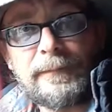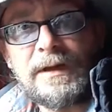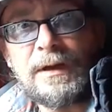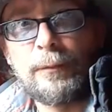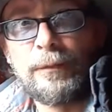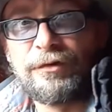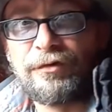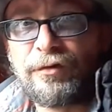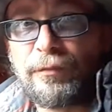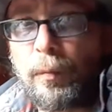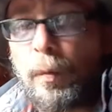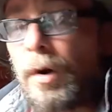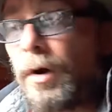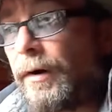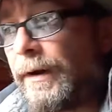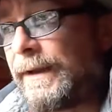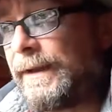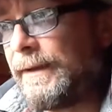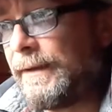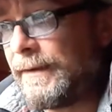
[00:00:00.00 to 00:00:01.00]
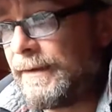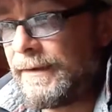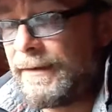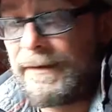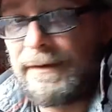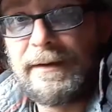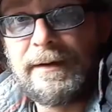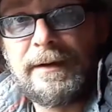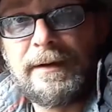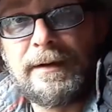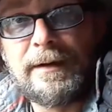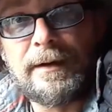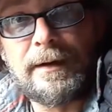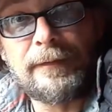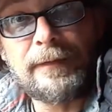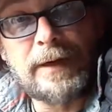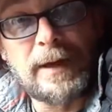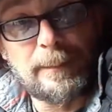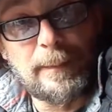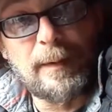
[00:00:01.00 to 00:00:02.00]
which is why
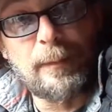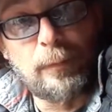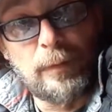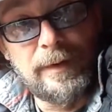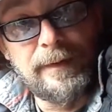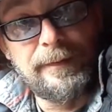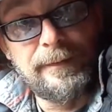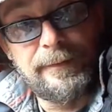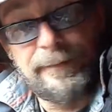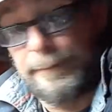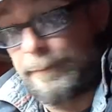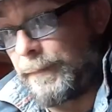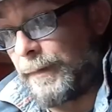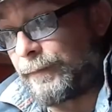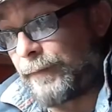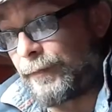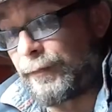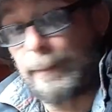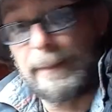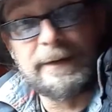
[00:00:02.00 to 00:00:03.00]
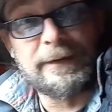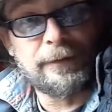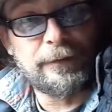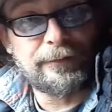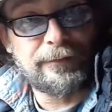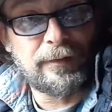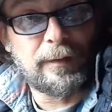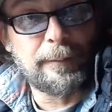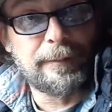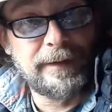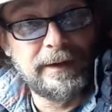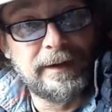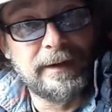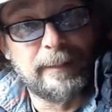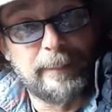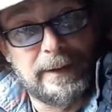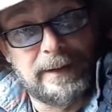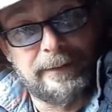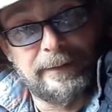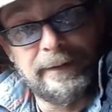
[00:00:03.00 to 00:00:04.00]
I've spent a lot of time thinking
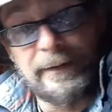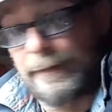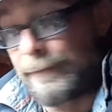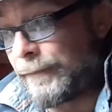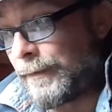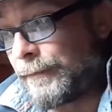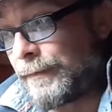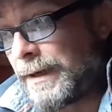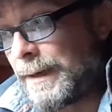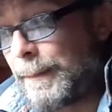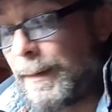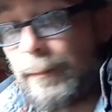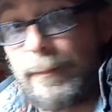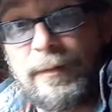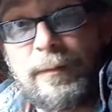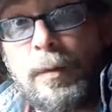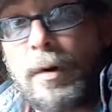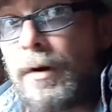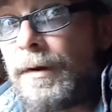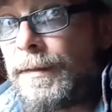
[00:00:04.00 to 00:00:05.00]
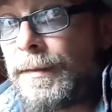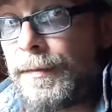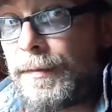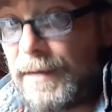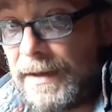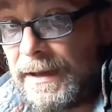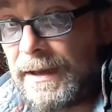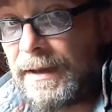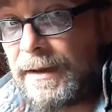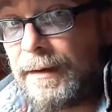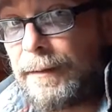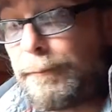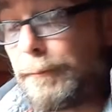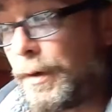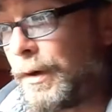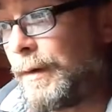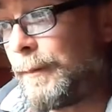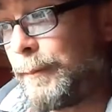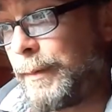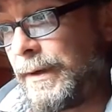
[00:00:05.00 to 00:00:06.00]
about it. I've come up with what I think
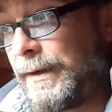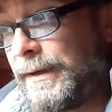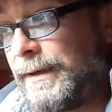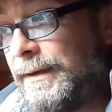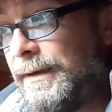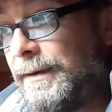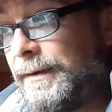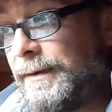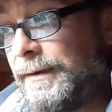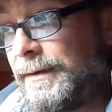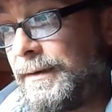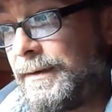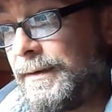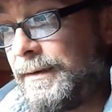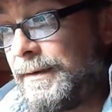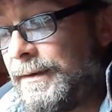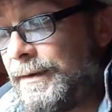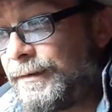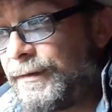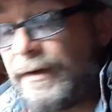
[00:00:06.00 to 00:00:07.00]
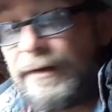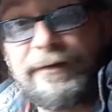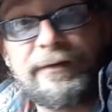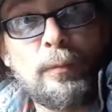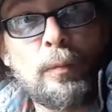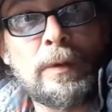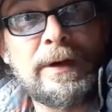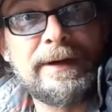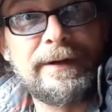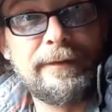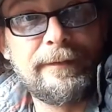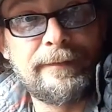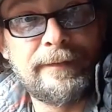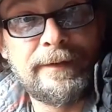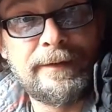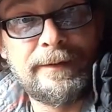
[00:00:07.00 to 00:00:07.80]
might be a decent way of